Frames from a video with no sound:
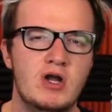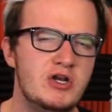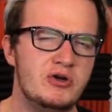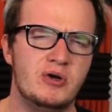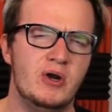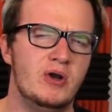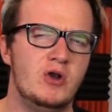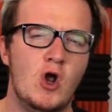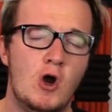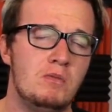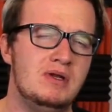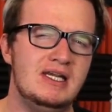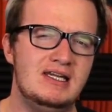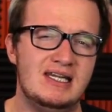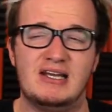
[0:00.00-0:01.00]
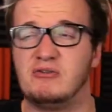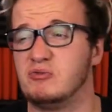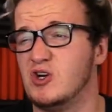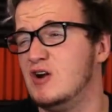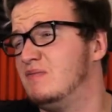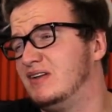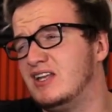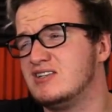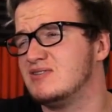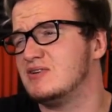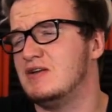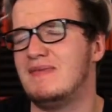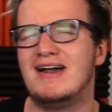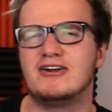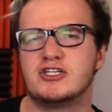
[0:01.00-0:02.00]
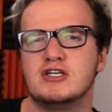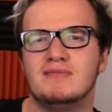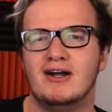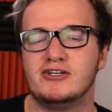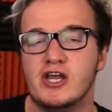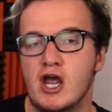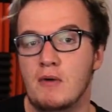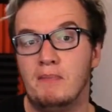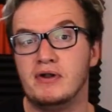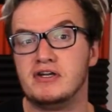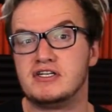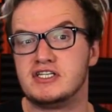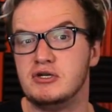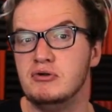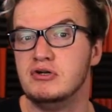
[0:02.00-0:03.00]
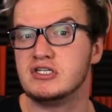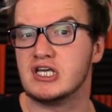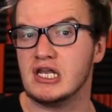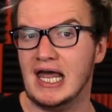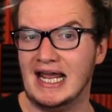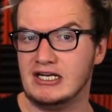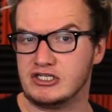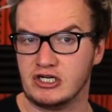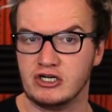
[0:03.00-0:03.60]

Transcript: When you're in a normally lit room, it doesn't really matter too much, but as soon as the light